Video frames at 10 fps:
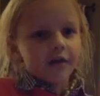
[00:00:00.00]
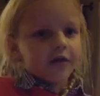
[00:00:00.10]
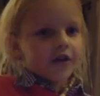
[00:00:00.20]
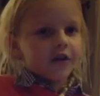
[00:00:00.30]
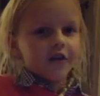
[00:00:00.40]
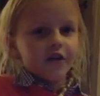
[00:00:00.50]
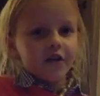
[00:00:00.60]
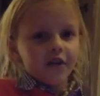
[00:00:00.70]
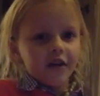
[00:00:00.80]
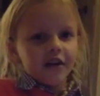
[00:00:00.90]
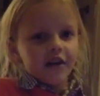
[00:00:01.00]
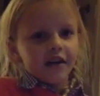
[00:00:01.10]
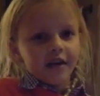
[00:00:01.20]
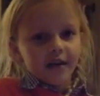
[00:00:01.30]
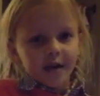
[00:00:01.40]
it for you. Okay.
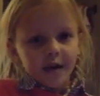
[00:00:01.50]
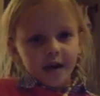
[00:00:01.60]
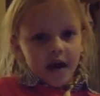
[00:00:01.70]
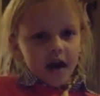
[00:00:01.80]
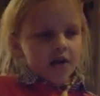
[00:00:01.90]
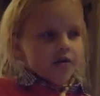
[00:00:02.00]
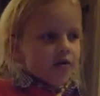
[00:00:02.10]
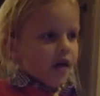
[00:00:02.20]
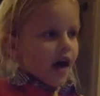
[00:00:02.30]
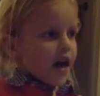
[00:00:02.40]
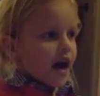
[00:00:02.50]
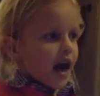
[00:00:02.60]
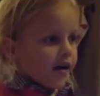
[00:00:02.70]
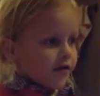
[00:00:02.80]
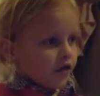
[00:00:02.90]
And then
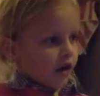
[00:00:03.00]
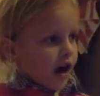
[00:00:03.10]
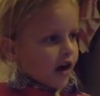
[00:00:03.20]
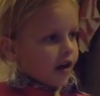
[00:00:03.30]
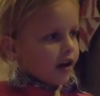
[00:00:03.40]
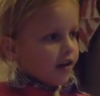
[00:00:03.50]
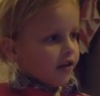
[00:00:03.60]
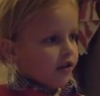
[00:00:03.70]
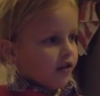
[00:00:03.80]
after edit,